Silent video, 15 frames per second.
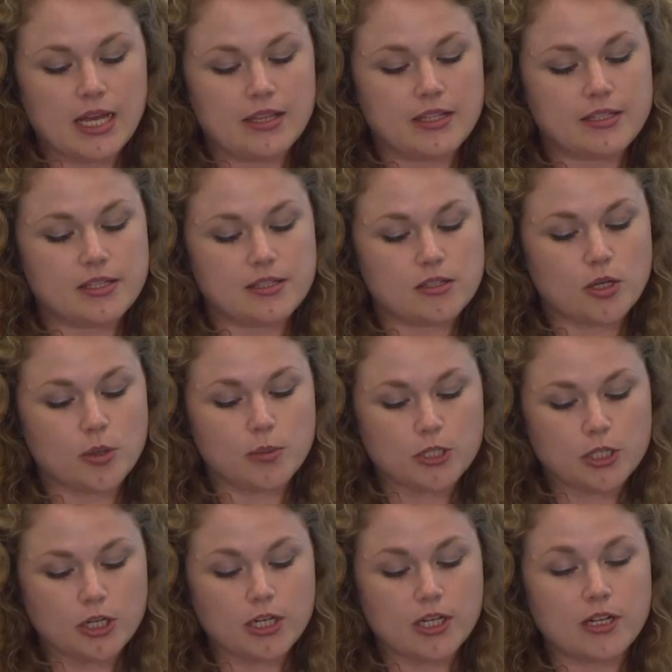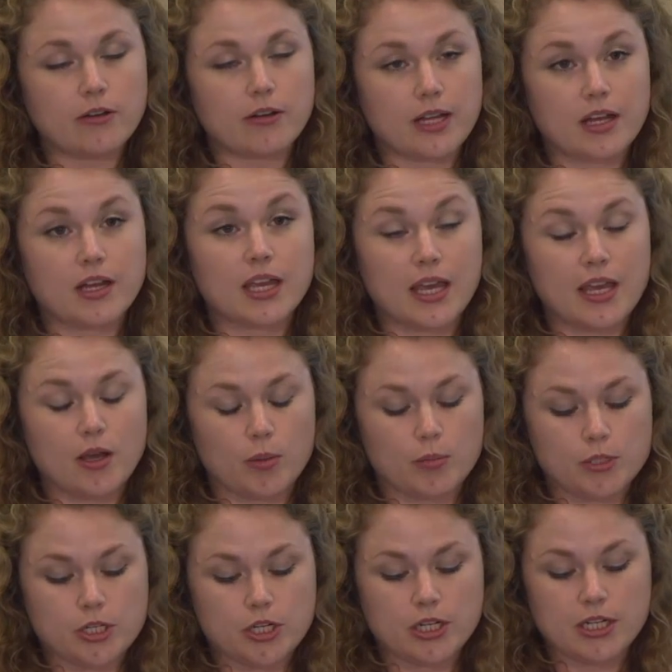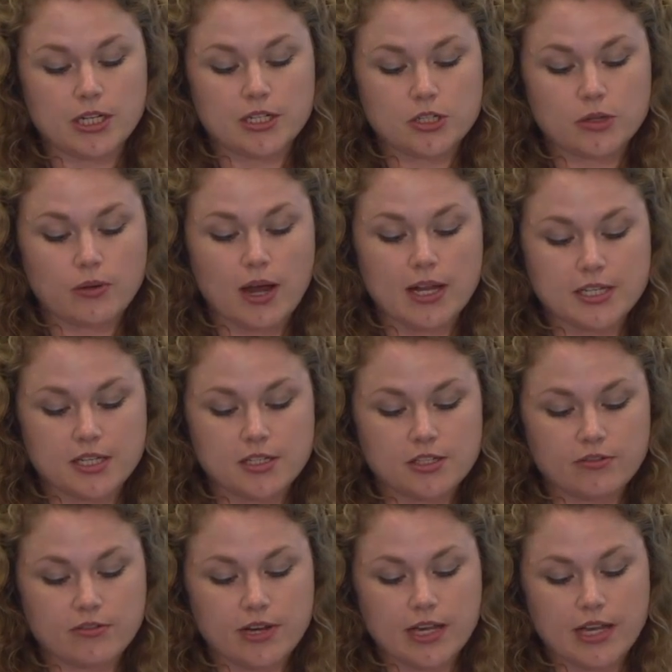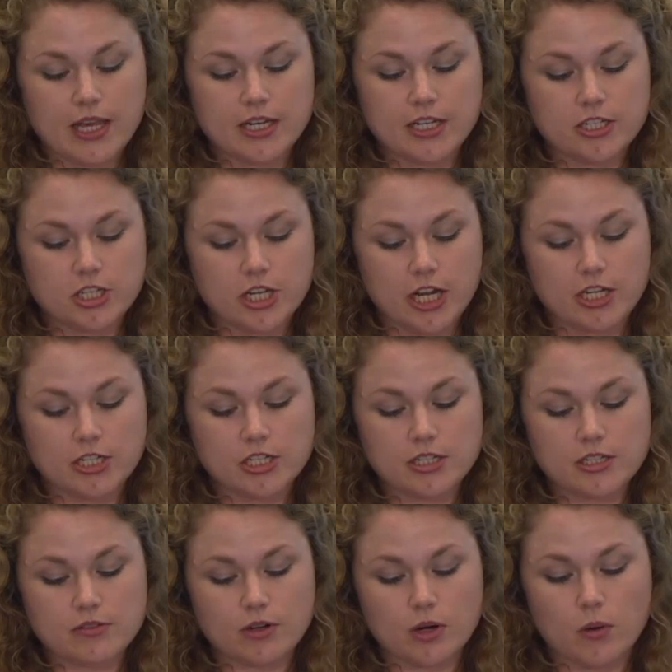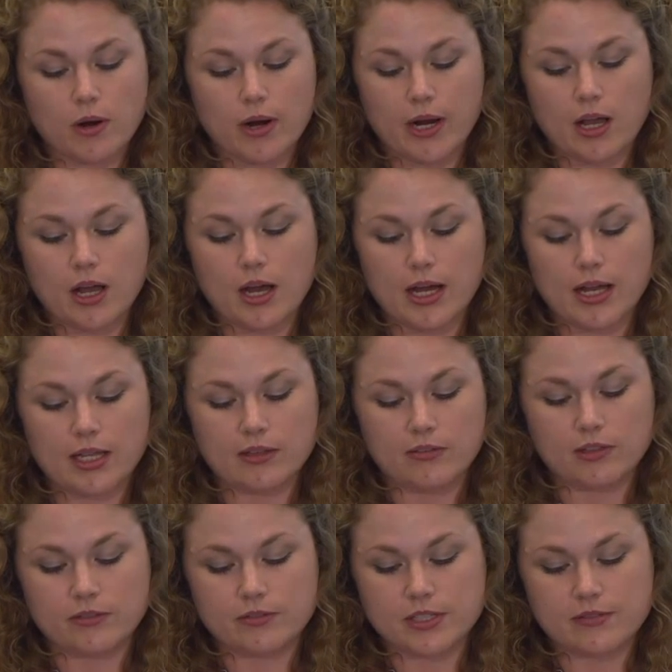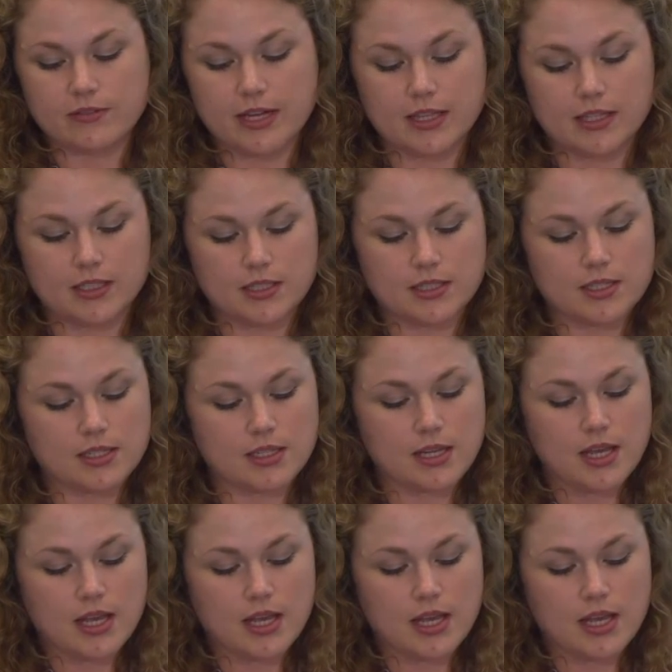and this is an opportunity, or a key opportunity, to identify any changes requiring a higher level of surveillance,